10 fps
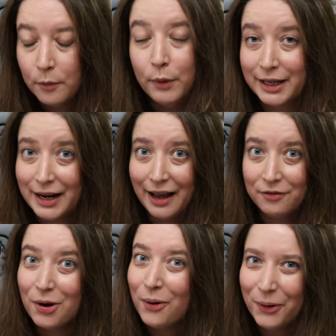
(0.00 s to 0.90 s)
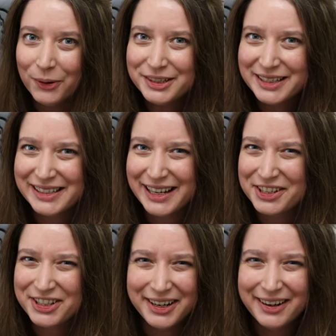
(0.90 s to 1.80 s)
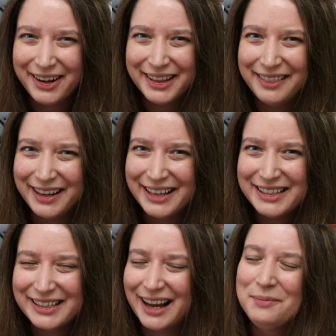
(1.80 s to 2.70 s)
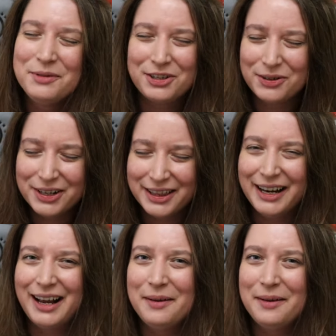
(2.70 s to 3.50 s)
We could have a whole discussion on this. I'm sure that